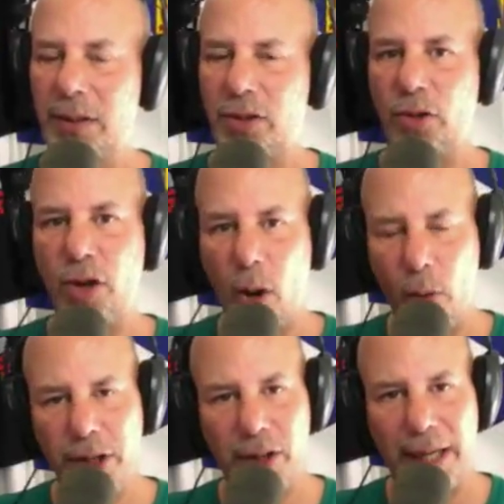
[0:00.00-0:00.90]
So know
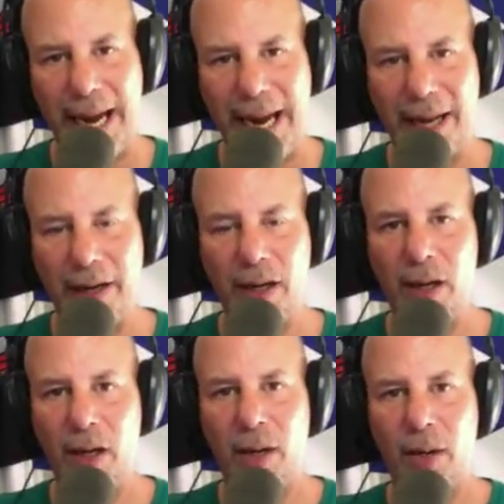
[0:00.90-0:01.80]
in your head
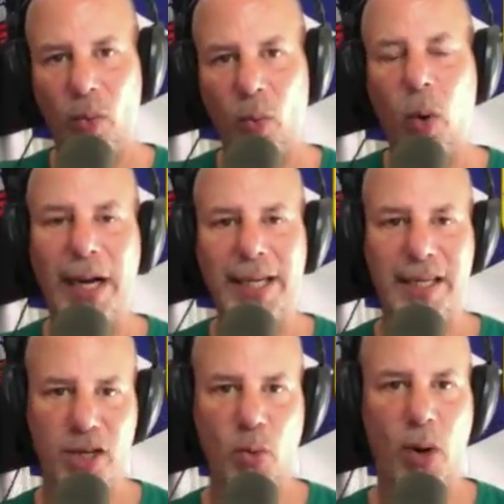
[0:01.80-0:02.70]
what it is
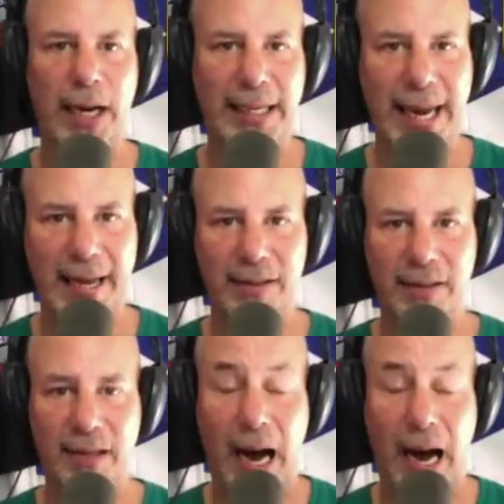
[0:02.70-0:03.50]
that you want to get.